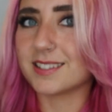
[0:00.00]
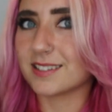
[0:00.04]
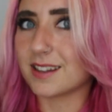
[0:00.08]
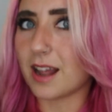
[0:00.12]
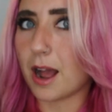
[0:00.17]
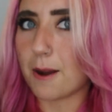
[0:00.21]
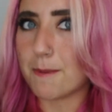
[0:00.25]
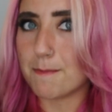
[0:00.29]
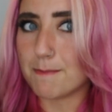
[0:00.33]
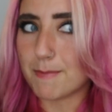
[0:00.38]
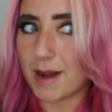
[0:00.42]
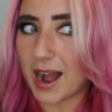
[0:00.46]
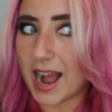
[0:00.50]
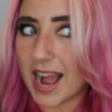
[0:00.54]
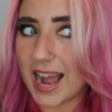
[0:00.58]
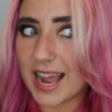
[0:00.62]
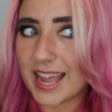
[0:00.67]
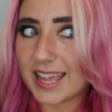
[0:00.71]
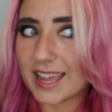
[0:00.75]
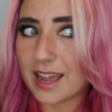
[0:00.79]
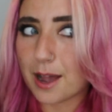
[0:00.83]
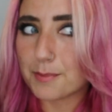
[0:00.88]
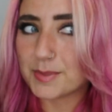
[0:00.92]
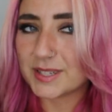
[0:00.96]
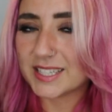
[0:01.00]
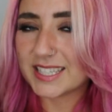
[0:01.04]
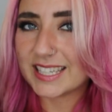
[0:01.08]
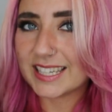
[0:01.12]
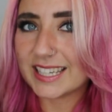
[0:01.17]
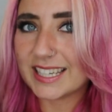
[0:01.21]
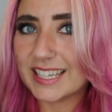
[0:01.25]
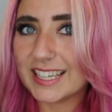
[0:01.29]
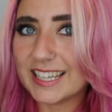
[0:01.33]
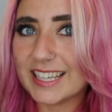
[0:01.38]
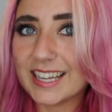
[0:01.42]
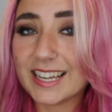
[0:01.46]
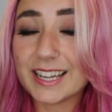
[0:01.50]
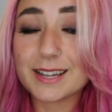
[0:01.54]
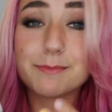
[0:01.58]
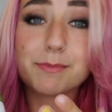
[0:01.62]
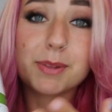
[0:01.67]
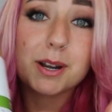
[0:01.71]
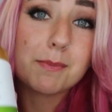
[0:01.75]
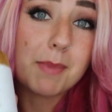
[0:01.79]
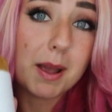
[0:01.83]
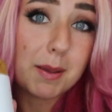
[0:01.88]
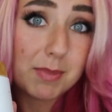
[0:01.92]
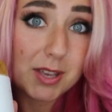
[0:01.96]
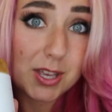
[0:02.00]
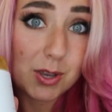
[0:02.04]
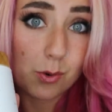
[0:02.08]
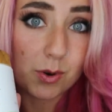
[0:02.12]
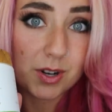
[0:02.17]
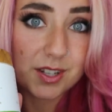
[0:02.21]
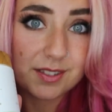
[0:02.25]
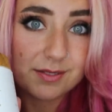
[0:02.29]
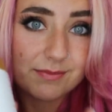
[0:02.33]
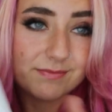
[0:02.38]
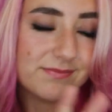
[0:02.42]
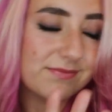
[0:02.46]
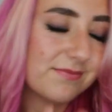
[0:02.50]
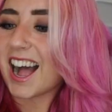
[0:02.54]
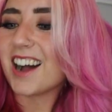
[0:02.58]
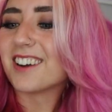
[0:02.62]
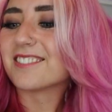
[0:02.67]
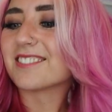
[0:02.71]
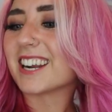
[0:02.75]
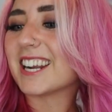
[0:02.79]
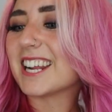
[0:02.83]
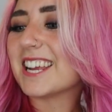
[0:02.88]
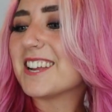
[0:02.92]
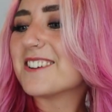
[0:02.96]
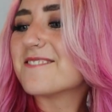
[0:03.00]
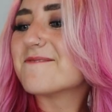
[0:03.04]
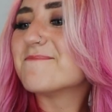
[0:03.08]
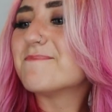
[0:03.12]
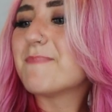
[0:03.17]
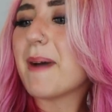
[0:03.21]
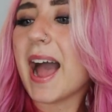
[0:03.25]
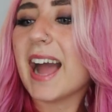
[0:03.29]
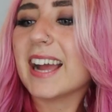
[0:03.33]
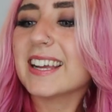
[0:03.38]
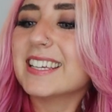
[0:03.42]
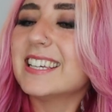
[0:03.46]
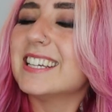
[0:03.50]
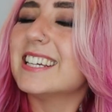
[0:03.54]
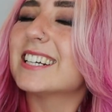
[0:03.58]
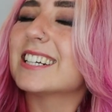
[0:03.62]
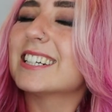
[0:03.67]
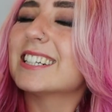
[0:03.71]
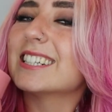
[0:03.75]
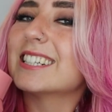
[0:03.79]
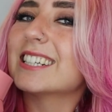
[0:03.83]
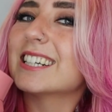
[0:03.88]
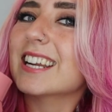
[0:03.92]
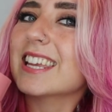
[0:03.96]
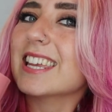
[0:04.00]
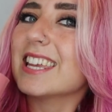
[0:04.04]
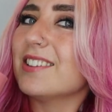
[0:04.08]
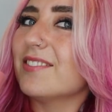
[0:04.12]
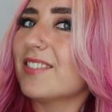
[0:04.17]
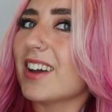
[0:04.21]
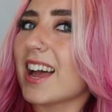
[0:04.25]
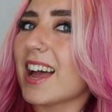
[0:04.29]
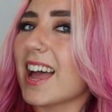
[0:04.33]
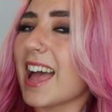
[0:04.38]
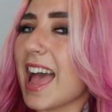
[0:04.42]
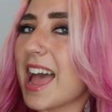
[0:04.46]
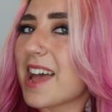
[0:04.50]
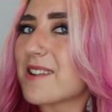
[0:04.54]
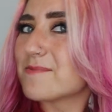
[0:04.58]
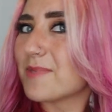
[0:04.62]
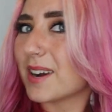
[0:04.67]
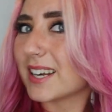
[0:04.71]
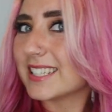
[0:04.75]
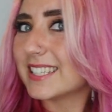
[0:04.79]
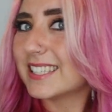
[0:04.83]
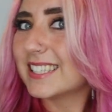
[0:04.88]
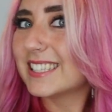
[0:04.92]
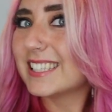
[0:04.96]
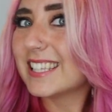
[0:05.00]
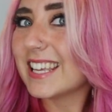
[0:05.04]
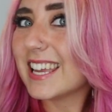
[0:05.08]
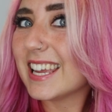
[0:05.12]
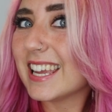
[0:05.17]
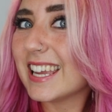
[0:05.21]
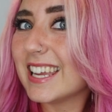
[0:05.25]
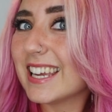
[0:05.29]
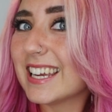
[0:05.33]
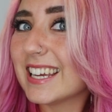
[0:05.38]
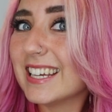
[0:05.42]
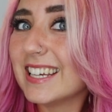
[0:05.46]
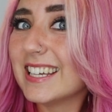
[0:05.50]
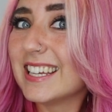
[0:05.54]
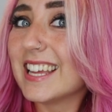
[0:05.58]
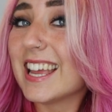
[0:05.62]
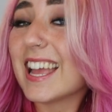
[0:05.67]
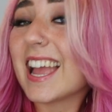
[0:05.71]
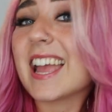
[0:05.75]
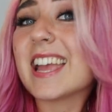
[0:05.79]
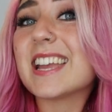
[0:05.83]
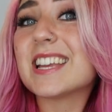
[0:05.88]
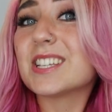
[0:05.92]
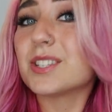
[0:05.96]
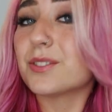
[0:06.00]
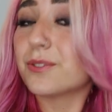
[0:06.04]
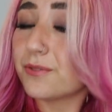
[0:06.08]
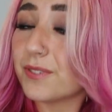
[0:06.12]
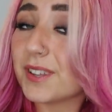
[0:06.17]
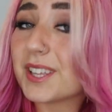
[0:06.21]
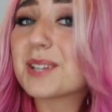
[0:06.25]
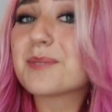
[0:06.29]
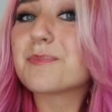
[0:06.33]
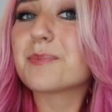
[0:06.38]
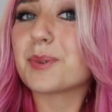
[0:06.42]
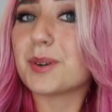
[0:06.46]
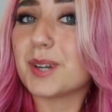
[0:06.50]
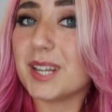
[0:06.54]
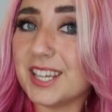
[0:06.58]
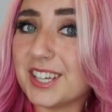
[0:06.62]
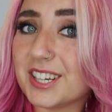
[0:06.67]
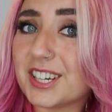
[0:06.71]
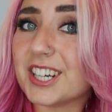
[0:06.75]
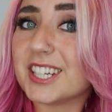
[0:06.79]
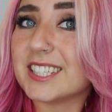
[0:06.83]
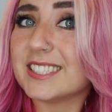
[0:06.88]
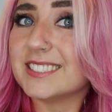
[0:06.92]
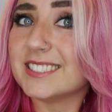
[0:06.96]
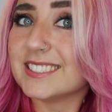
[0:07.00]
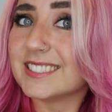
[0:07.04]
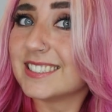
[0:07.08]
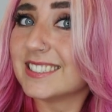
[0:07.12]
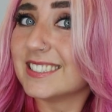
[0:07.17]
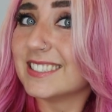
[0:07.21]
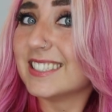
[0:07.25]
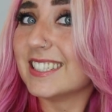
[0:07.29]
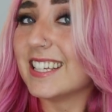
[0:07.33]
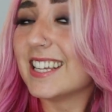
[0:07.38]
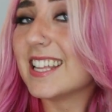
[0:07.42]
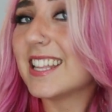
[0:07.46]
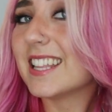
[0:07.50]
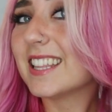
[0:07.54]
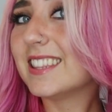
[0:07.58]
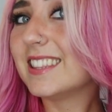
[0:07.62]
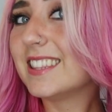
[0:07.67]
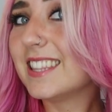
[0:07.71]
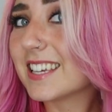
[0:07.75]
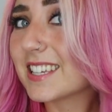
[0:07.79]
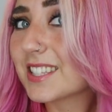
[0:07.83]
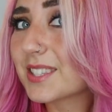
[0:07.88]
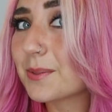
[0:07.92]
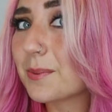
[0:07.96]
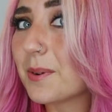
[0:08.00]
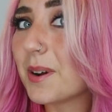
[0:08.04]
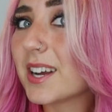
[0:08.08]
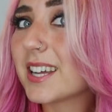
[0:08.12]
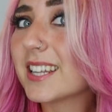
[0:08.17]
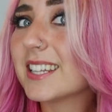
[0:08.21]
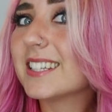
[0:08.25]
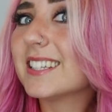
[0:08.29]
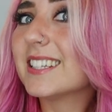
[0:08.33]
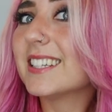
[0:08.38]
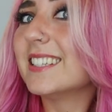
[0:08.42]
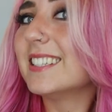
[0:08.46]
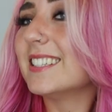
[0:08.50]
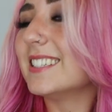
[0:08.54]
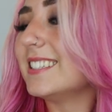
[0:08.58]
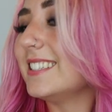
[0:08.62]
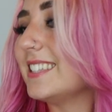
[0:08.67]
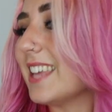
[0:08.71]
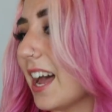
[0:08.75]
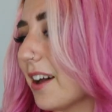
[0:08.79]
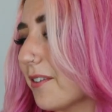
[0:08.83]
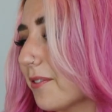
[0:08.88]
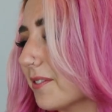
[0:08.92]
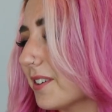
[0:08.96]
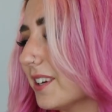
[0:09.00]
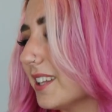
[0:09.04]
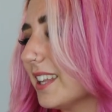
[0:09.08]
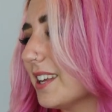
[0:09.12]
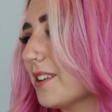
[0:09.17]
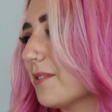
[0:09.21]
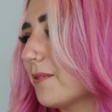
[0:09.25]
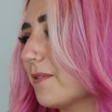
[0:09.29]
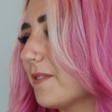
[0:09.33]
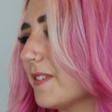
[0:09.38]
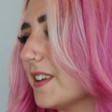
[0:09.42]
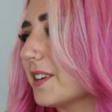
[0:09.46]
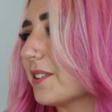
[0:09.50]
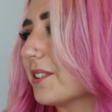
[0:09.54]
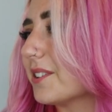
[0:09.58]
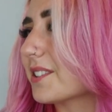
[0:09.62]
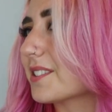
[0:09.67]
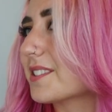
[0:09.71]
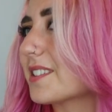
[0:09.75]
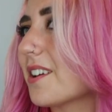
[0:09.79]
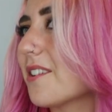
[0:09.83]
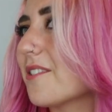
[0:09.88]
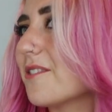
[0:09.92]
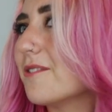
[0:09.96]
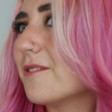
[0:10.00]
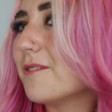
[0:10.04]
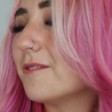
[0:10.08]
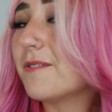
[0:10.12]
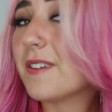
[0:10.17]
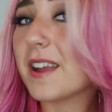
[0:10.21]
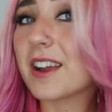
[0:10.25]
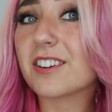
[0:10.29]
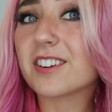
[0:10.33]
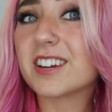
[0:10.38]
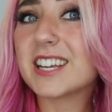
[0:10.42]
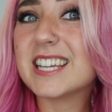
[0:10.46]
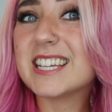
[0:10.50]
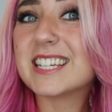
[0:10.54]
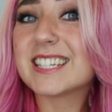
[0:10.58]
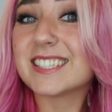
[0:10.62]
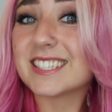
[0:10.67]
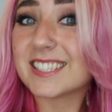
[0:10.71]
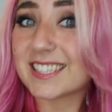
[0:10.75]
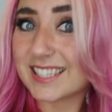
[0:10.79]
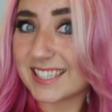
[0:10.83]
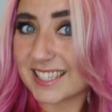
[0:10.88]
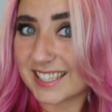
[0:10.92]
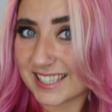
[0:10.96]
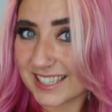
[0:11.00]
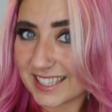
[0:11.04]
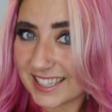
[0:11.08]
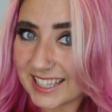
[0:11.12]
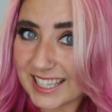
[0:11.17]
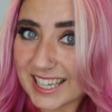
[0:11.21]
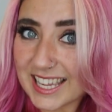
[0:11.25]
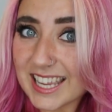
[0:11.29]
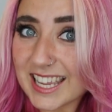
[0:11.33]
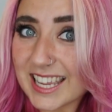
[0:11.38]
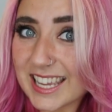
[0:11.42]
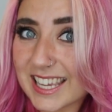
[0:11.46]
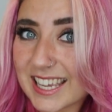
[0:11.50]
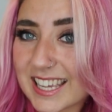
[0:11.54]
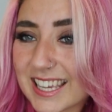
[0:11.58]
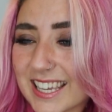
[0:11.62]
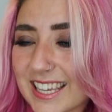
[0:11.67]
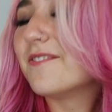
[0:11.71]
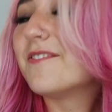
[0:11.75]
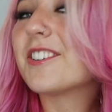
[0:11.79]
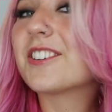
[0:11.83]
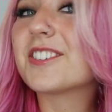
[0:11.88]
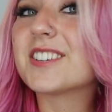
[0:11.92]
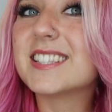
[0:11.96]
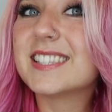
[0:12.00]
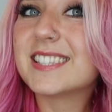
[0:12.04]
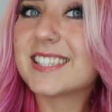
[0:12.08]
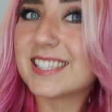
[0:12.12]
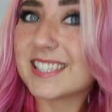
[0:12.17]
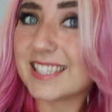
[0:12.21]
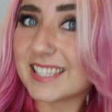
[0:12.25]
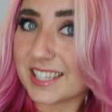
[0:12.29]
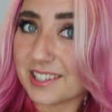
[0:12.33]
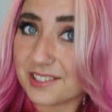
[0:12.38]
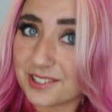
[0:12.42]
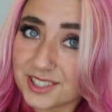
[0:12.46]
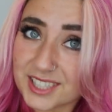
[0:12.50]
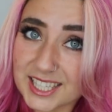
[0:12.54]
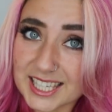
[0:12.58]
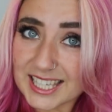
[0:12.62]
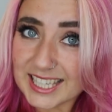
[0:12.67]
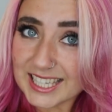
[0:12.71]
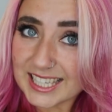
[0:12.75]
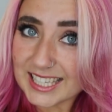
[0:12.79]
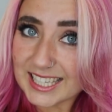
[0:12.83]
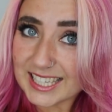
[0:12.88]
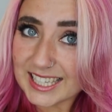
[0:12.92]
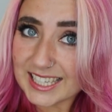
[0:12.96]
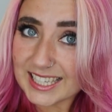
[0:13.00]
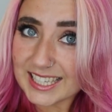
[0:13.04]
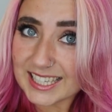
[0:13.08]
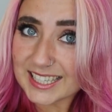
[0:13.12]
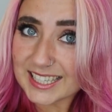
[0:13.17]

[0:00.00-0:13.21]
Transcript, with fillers: is not my cup of tea, but it might be yours. Alrighty, back here, Eva N Y C is feeling pretty good. This one definitely feels very sleek, very silky.